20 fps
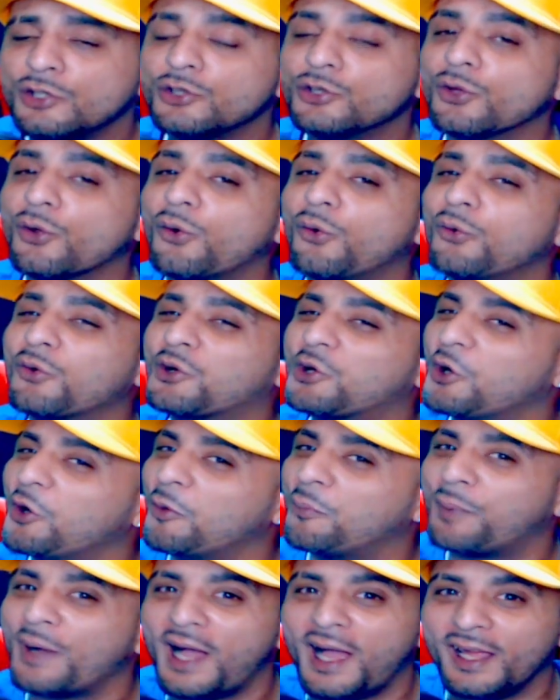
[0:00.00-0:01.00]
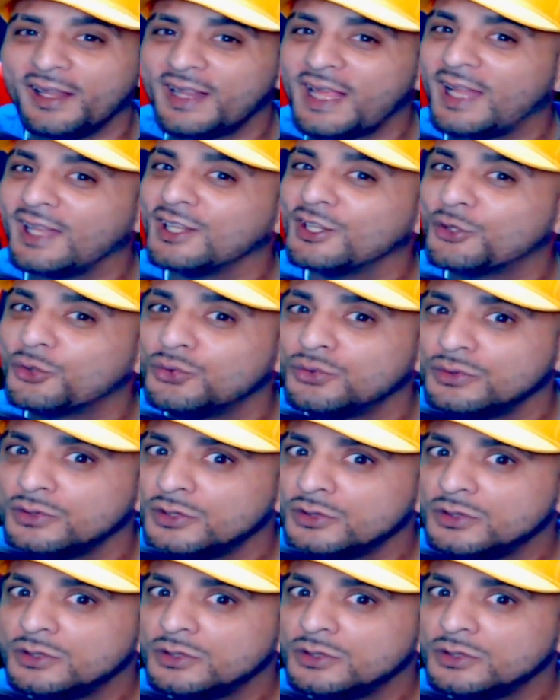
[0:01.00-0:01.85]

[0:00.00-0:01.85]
don't go buy that little,